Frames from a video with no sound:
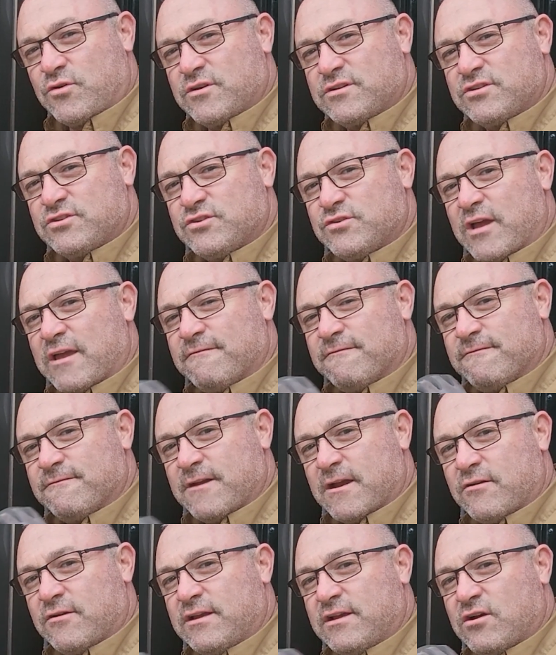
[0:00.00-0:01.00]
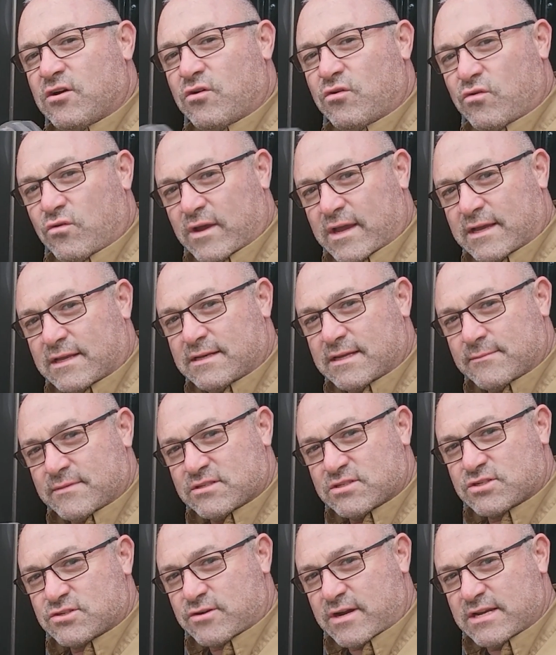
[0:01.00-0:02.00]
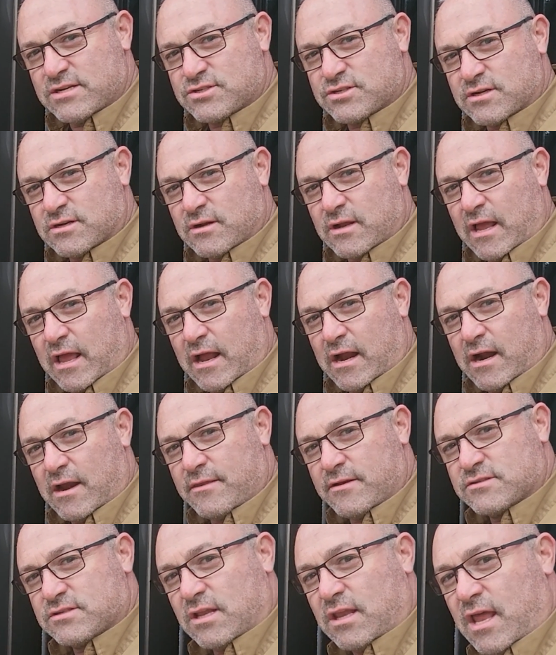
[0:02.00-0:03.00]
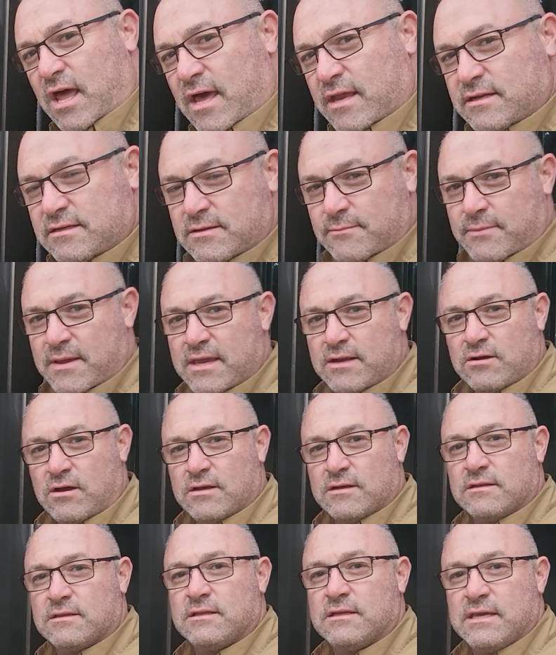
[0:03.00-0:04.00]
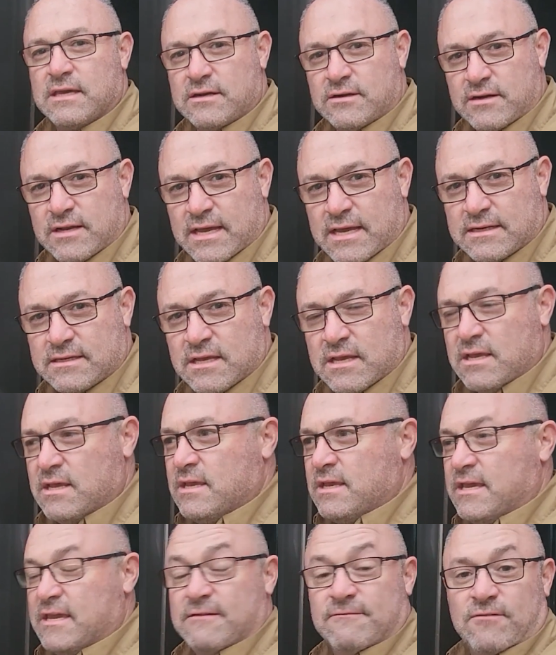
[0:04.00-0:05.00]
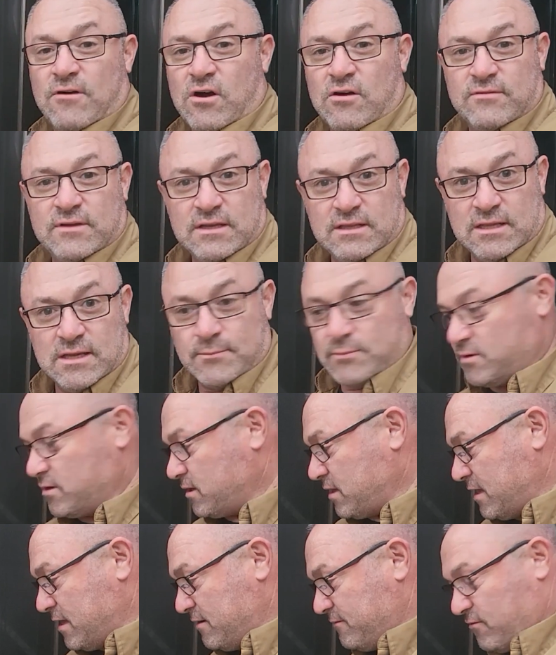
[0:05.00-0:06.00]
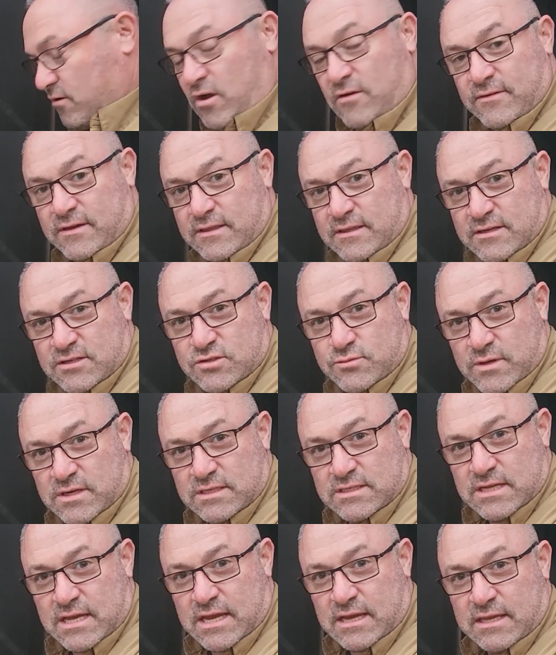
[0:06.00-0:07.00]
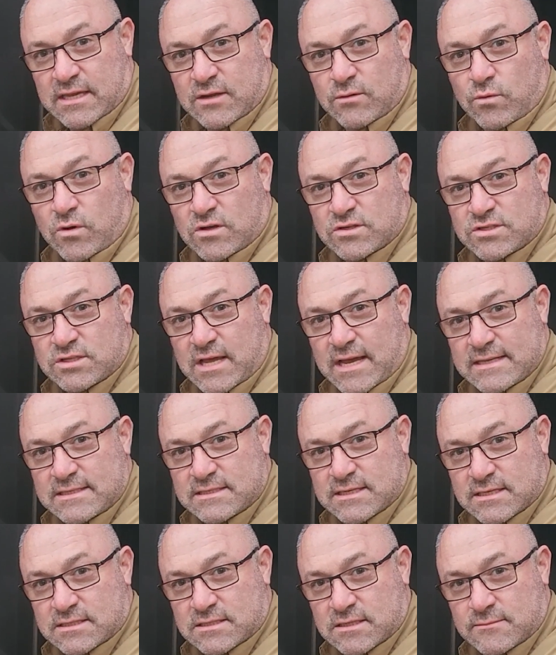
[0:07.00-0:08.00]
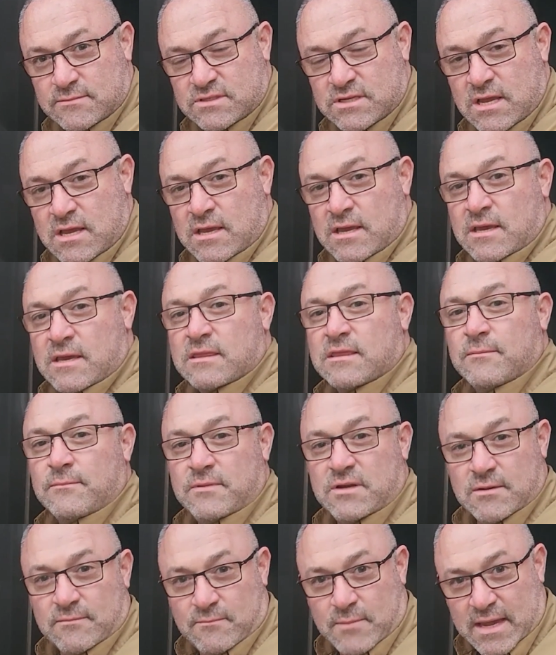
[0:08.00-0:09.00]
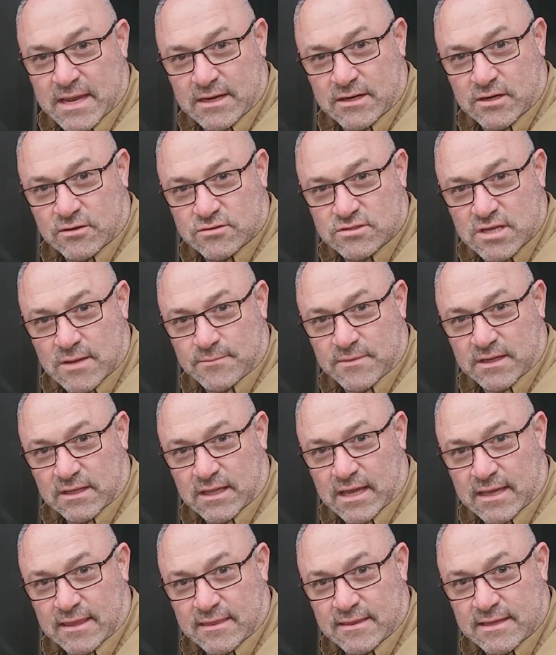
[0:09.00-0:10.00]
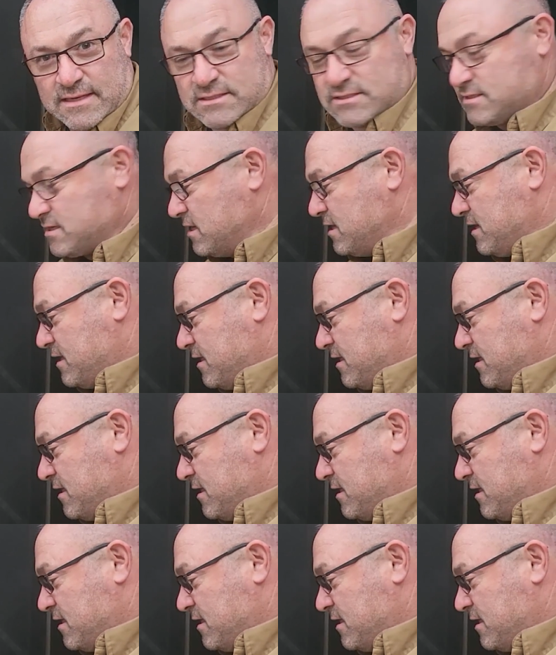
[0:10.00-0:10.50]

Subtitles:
going to do a very quick demonstration. There's a lot of debate on the internet involving Lippert and involving these Schwinn-Tech in-wall slide systems. The debate goes something like this,